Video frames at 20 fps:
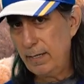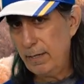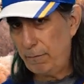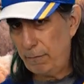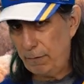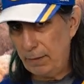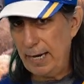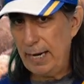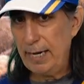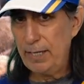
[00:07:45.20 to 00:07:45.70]

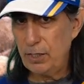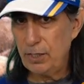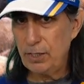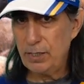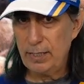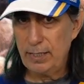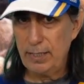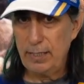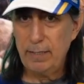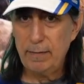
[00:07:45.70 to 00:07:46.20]
free
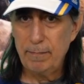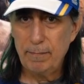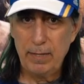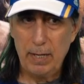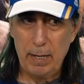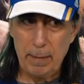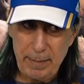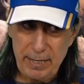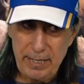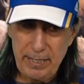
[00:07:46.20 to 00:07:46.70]
agency,
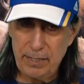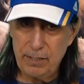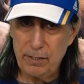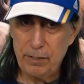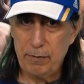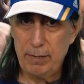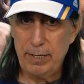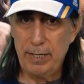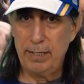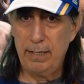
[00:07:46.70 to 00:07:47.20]
immediate
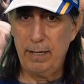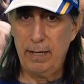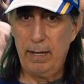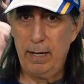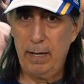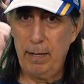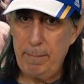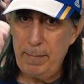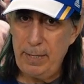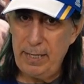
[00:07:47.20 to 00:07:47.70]
trade, uh,
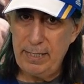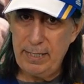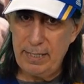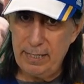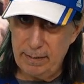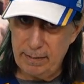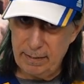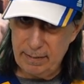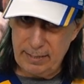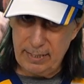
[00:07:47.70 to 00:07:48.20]

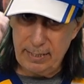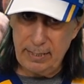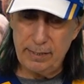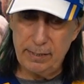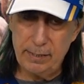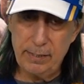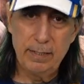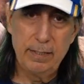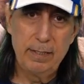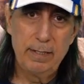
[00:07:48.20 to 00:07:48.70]
immediate
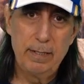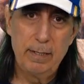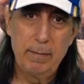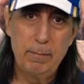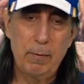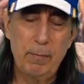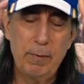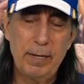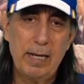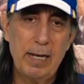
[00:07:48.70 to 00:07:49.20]
needs.
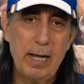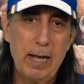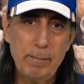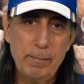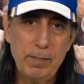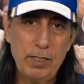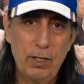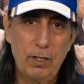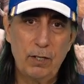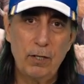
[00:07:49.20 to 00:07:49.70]
But when it
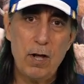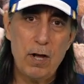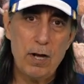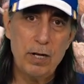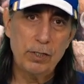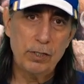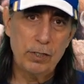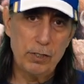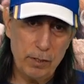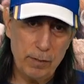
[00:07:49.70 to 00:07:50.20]
comes to
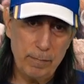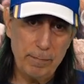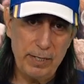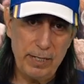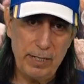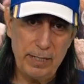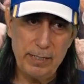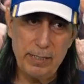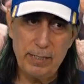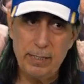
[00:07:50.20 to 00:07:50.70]
long-term
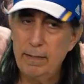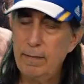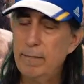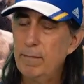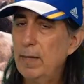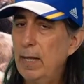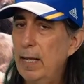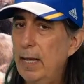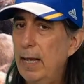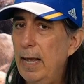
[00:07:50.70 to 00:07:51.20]
needs,
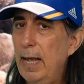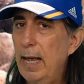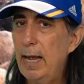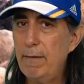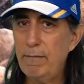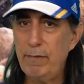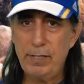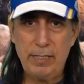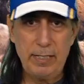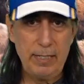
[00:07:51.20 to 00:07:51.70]

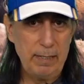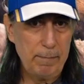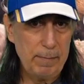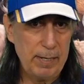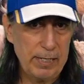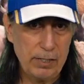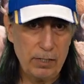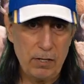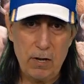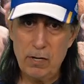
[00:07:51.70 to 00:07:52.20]
every team
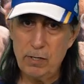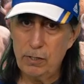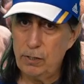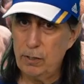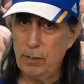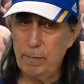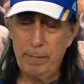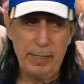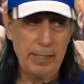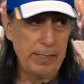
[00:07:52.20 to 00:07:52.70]
has
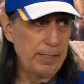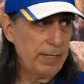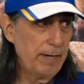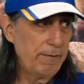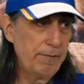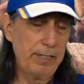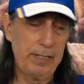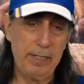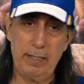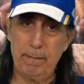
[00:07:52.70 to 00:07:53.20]
long-term needs,
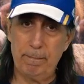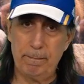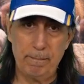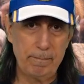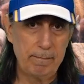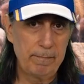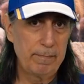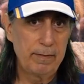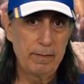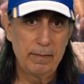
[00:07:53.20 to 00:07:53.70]
every team
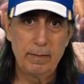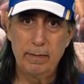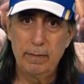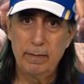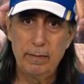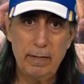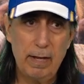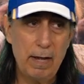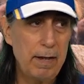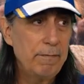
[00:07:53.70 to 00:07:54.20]

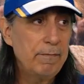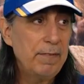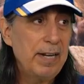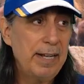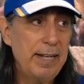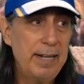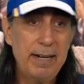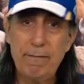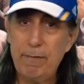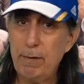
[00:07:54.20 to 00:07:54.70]
um,
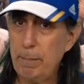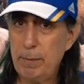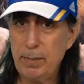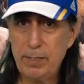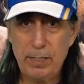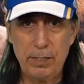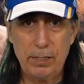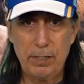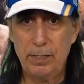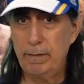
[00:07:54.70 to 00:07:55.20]
in every
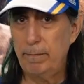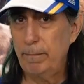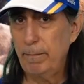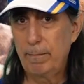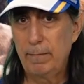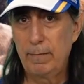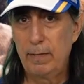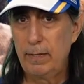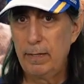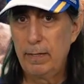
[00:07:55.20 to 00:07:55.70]
position.
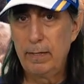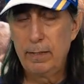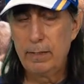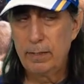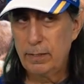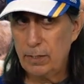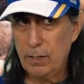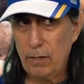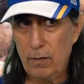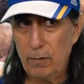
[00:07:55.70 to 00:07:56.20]

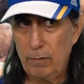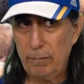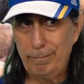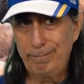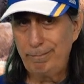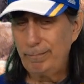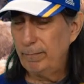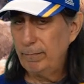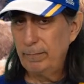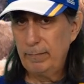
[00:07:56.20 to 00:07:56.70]
So
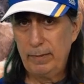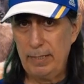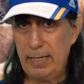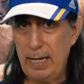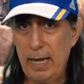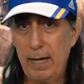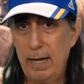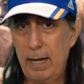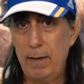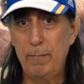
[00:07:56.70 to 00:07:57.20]

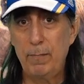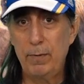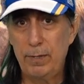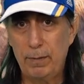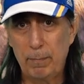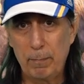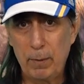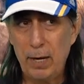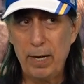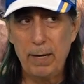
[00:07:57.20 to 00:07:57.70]
yeah, I'm
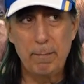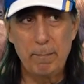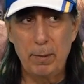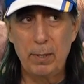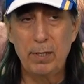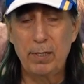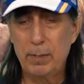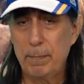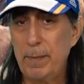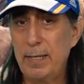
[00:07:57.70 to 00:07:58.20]
with Brian
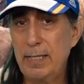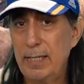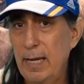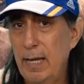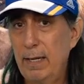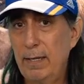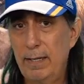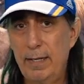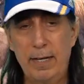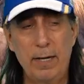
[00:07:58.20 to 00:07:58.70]
Burke's
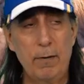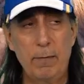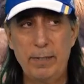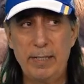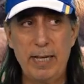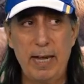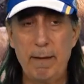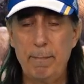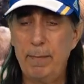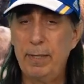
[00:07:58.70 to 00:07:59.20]
mentality. I
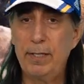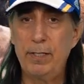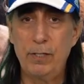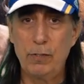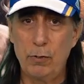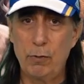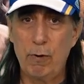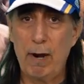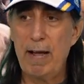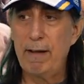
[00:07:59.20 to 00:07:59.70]
always have been.
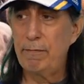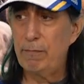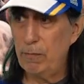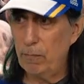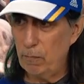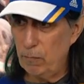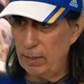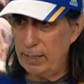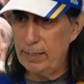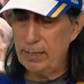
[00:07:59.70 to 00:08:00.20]
You draft
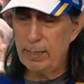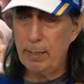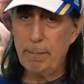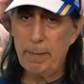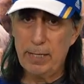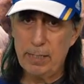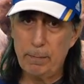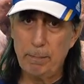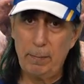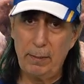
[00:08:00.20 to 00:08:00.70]
what is the
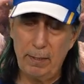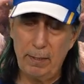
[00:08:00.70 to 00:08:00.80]
best,